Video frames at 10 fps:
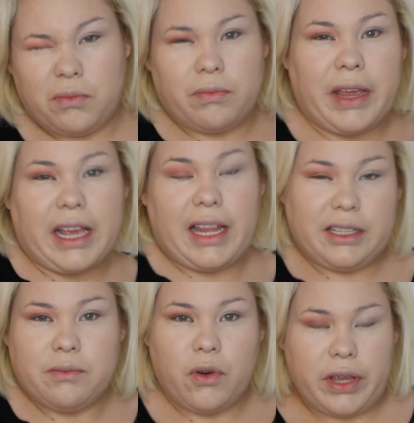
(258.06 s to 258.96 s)
Make it
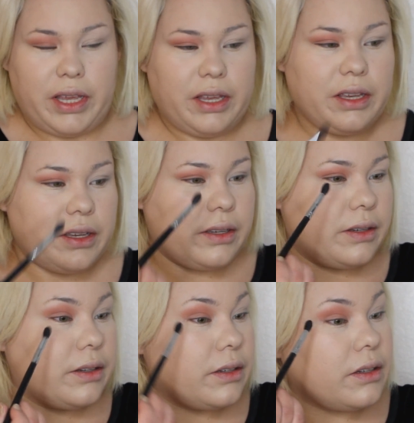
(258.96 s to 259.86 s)
like smoky.
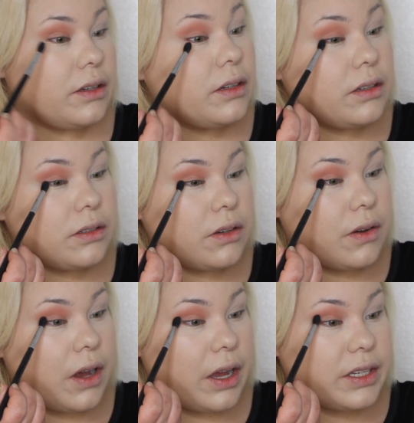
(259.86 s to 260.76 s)

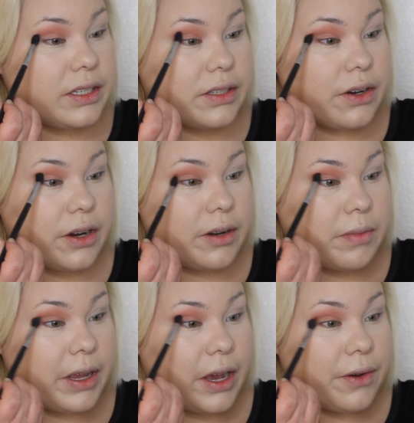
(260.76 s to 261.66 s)
So I just start in
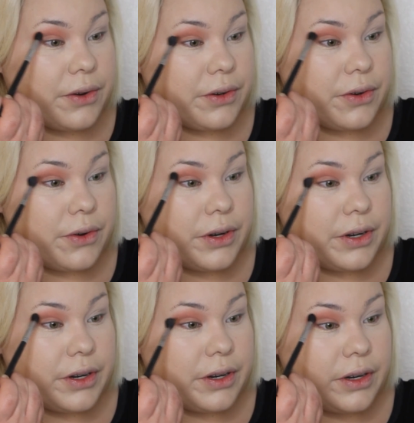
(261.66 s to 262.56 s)
my outer
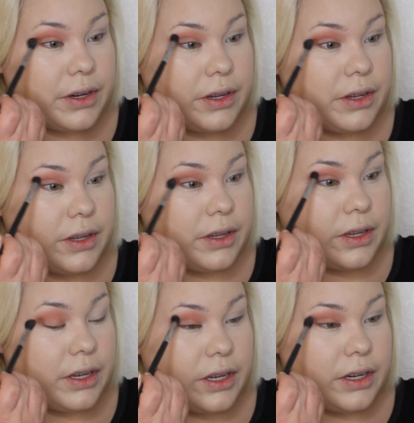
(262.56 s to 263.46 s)
corner
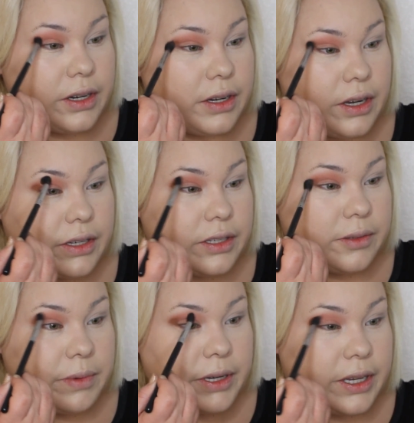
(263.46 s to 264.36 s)
and I
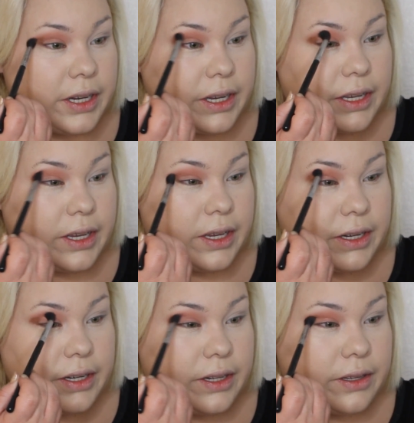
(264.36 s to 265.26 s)
just bring it
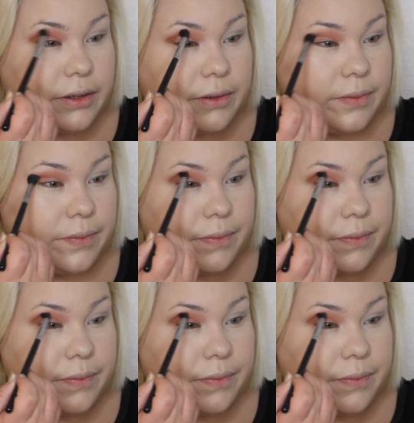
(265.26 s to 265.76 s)
in a little.